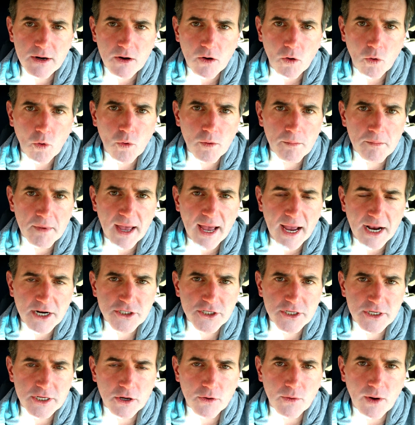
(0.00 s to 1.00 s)
Or we may
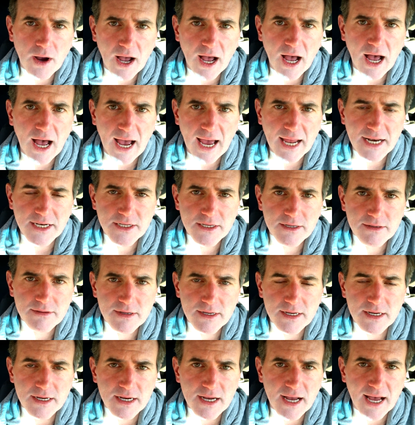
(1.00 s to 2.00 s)
actually go hot.
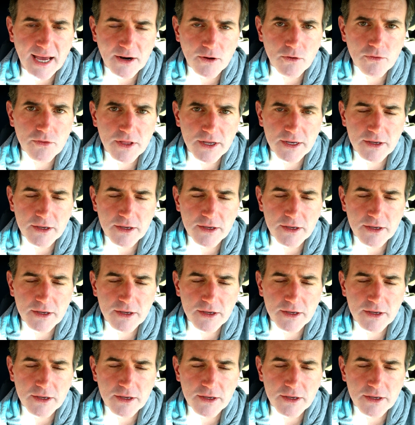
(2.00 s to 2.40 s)
I don't